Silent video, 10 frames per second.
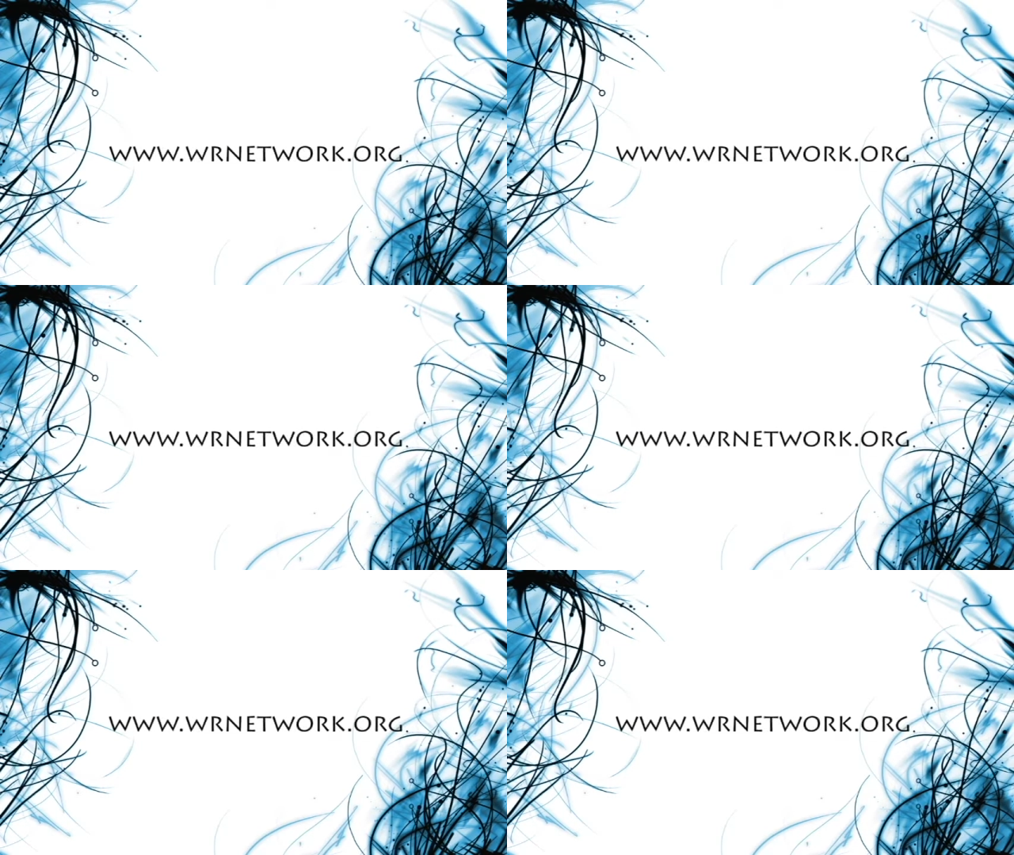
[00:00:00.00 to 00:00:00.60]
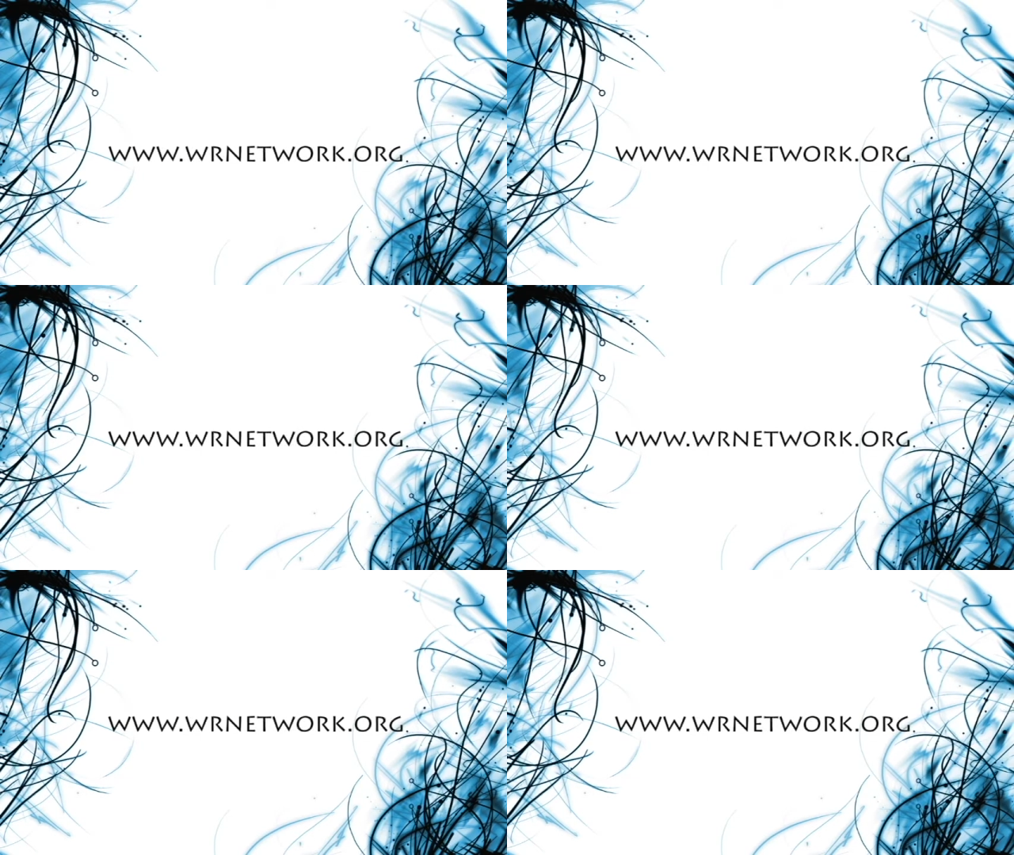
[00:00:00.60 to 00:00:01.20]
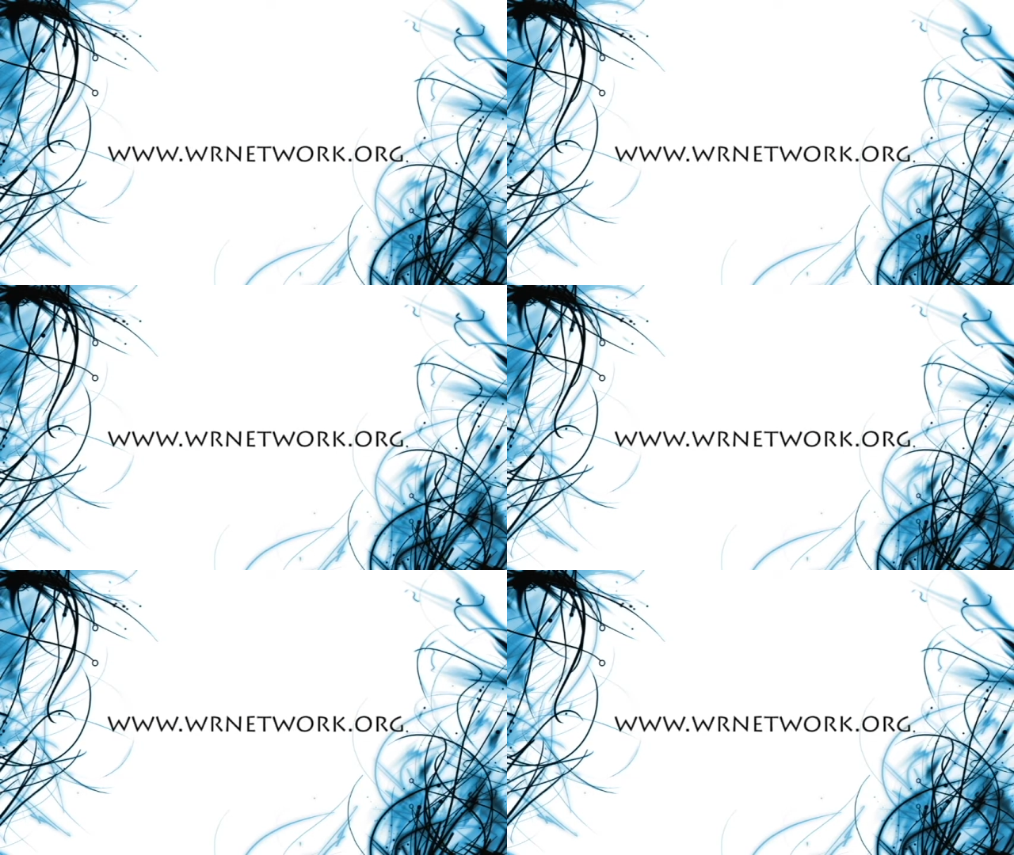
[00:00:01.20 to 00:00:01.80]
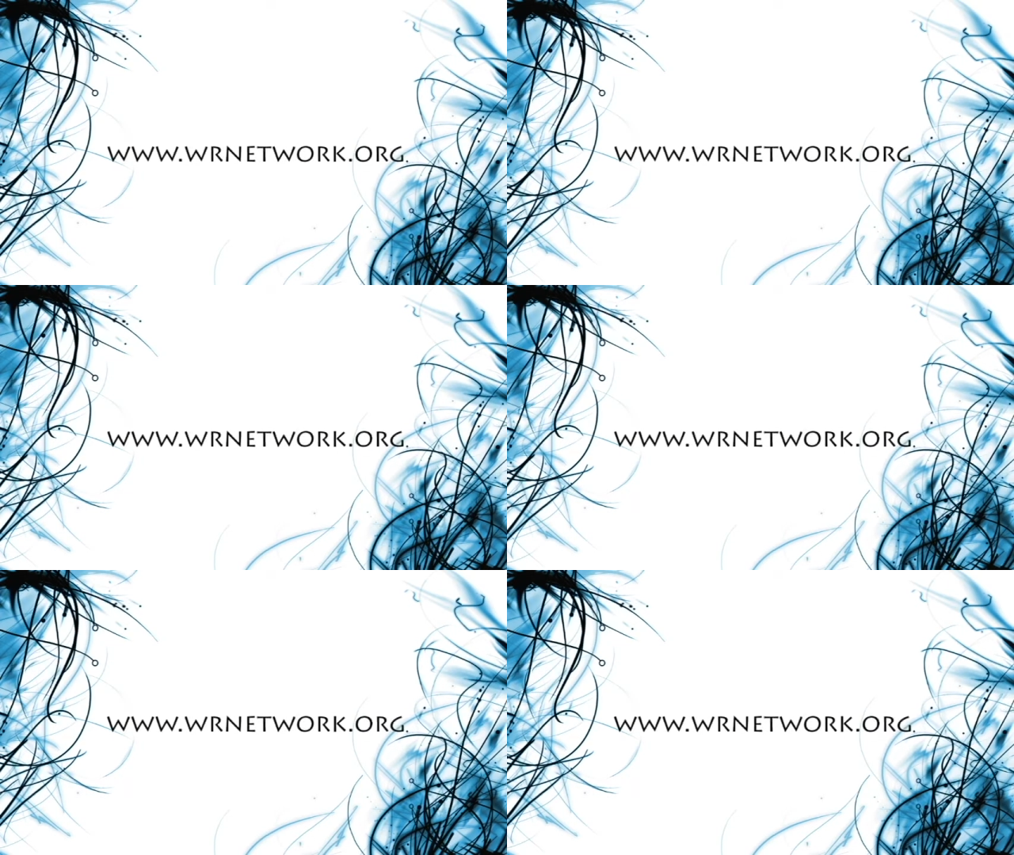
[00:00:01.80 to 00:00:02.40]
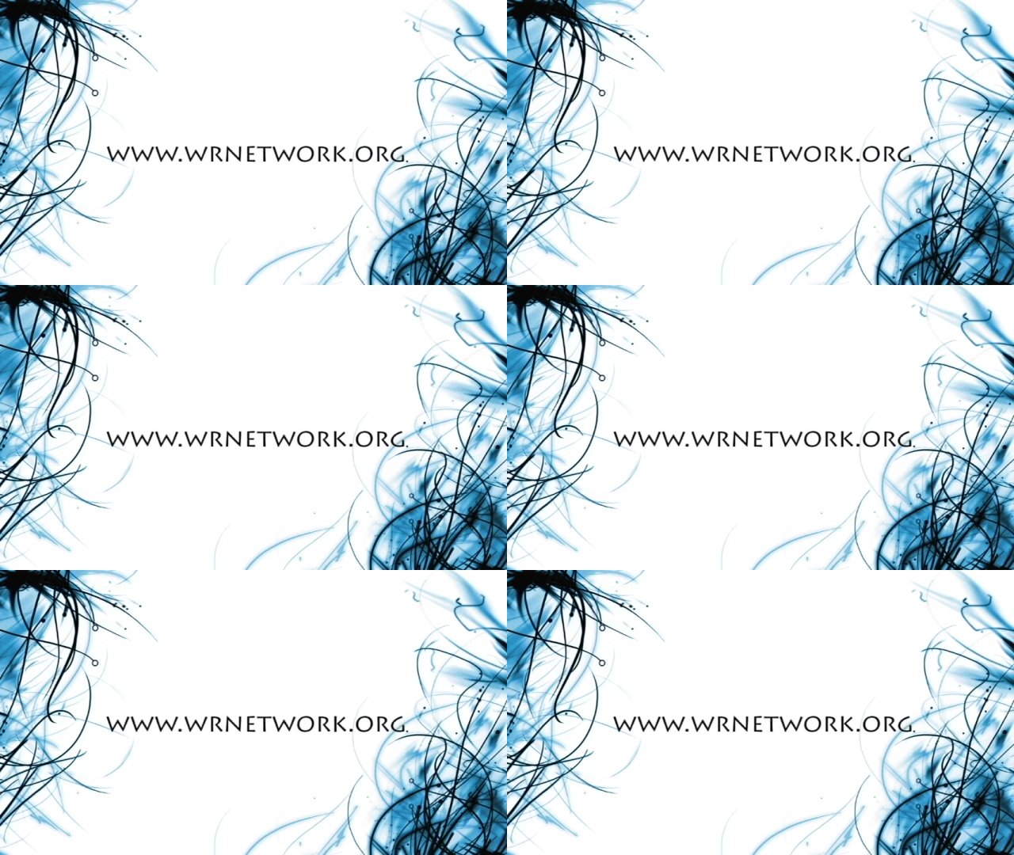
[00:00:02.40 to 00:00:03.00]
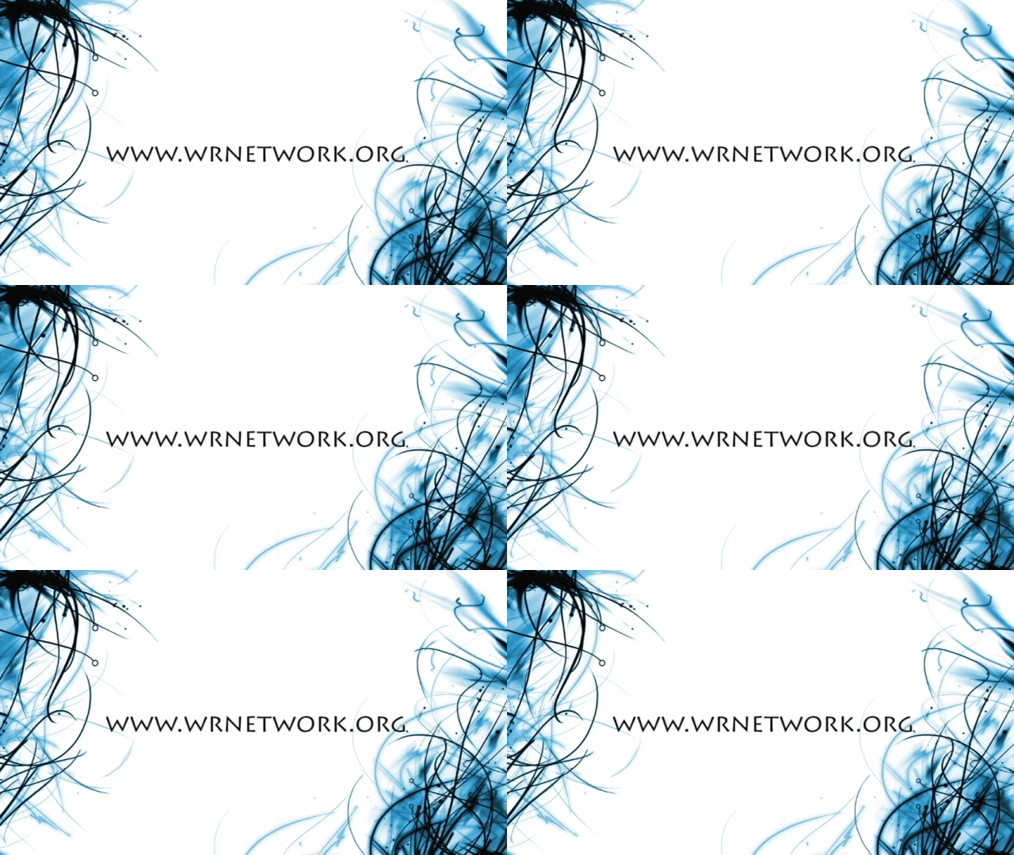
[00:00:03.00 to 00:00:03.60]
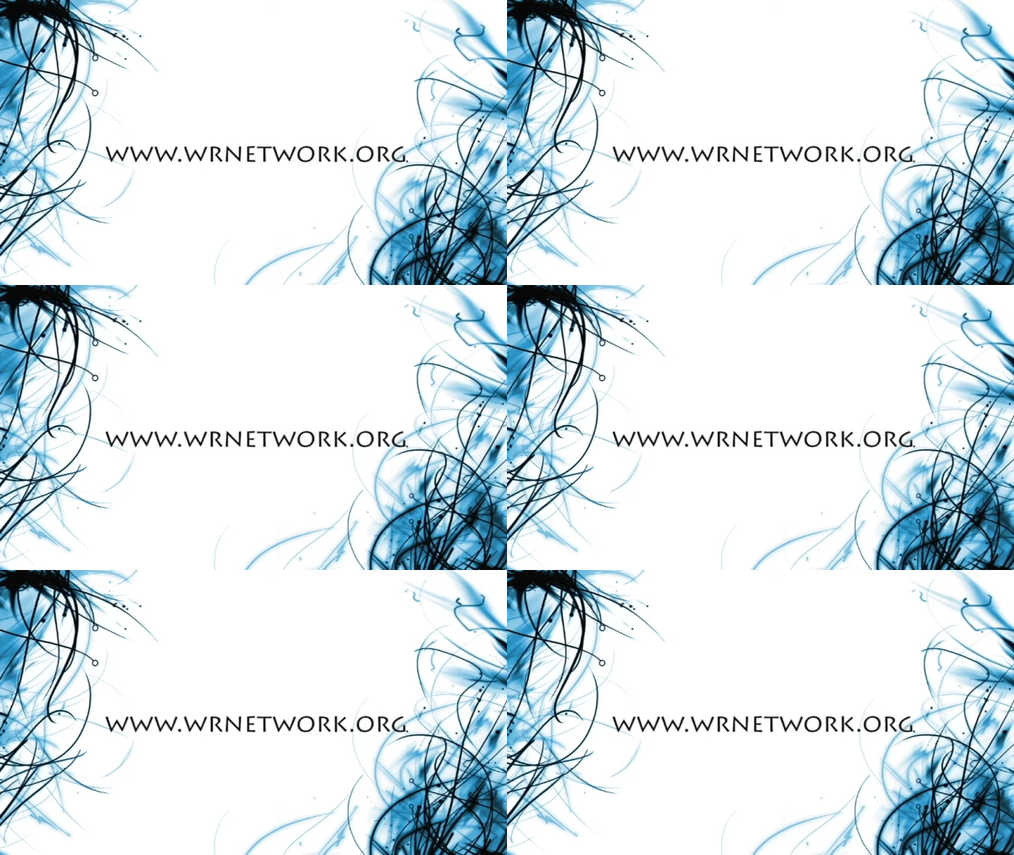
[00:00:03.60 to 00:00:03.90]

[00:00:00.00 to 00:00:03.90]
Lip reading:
Nobody's mouth can be seen.